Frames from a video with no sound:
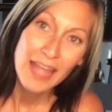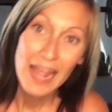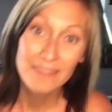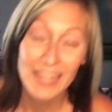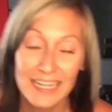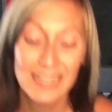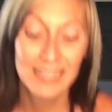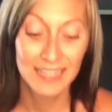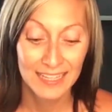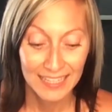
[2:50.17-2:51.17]
and then
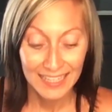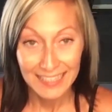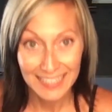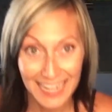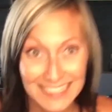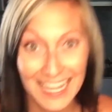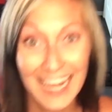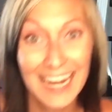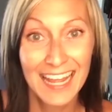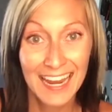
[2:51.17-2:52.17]
the next day,
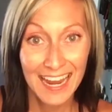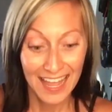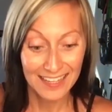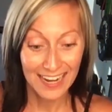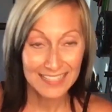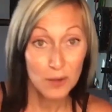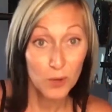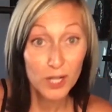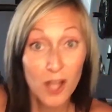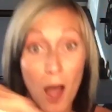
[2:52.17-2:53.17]
and the next day we're
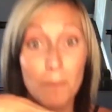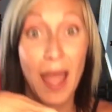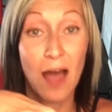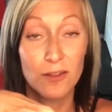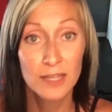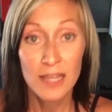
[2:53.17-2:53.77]
gonna compound.